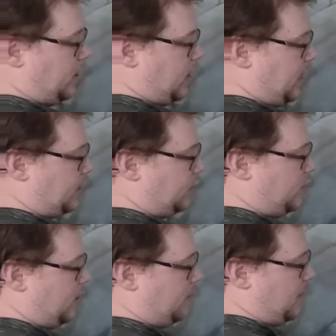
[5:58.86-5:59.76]
X
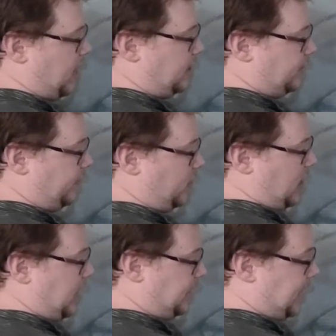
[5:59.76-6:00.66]
squared minus 4.
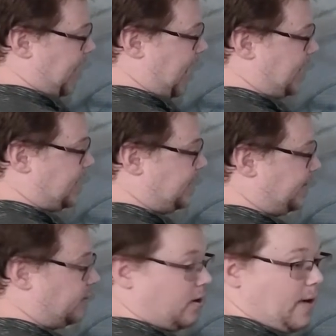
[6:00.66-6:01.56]
I just add in
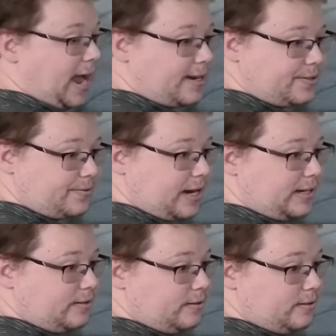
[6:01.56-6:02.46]
0x, right?